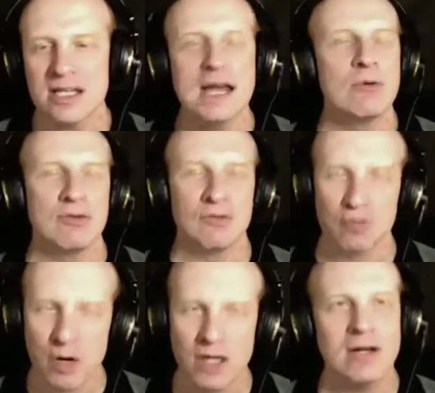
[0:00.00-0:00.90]
They would
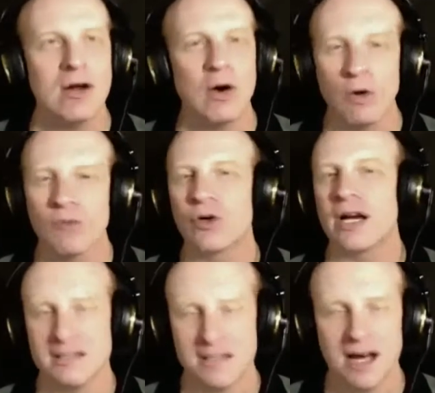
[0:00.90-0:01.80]
run it over
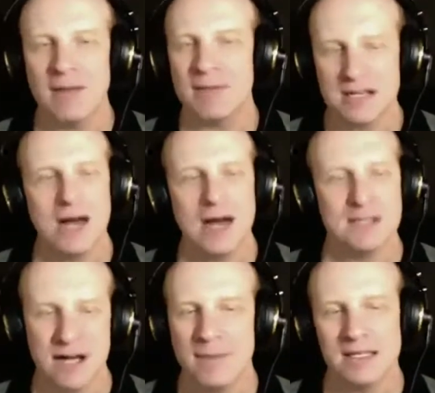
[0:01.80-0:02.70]
and time and time and
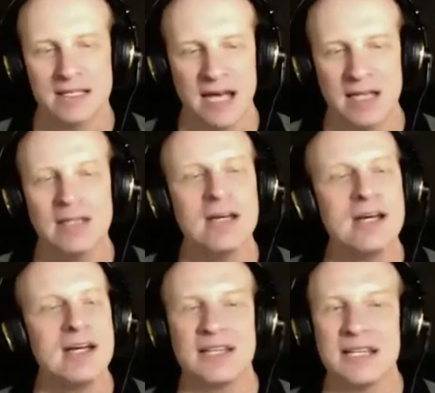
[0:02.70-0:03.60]
time again.
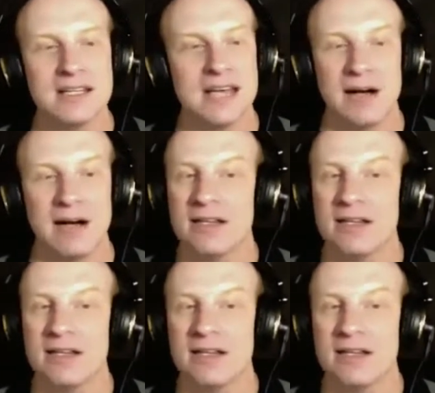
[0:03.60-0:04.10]
They didn't care.